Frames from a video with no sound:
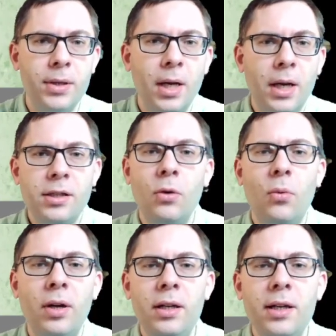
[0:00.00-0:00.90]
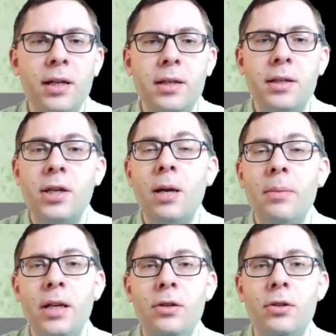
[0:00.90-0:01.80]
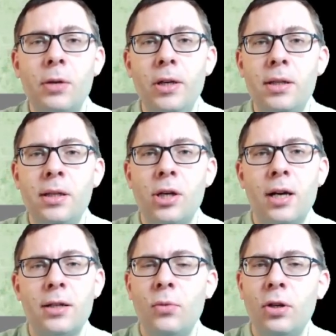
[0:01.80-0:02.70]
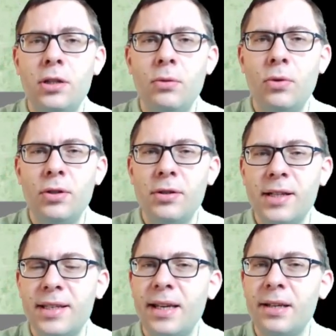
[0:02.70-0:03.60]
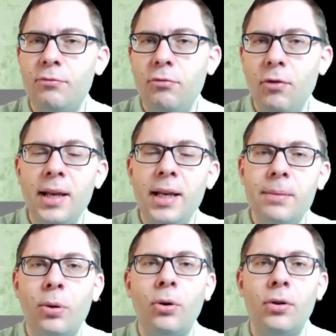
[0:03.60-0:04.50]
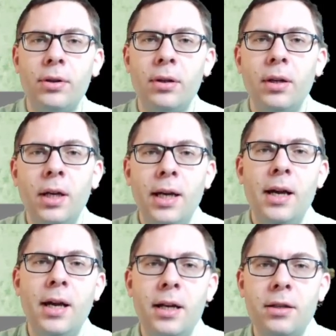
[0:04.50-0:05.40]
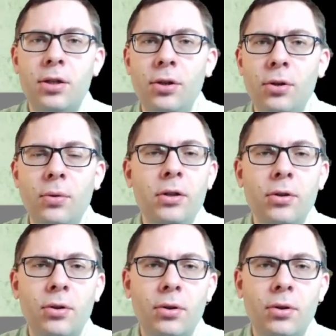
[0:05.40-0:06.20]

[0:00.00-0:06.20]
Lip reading: So what are you going to determine in your community charter? What do you want to say is really important to your